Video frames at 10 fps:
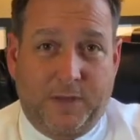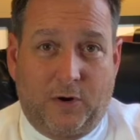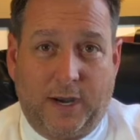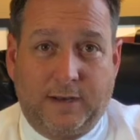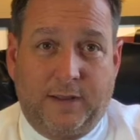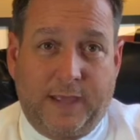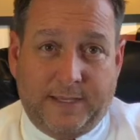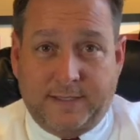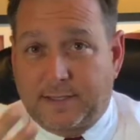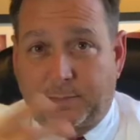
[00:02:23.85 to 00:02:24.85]
All right, and
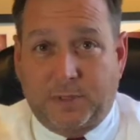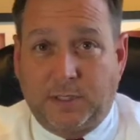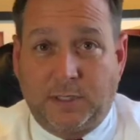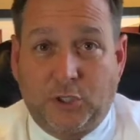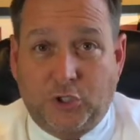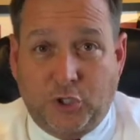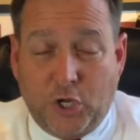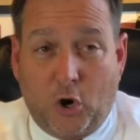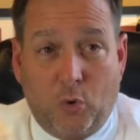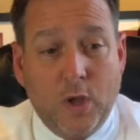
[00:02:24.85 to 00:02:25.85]
that's something good to
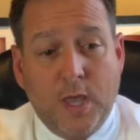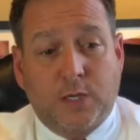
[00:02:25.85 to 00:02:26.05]
know.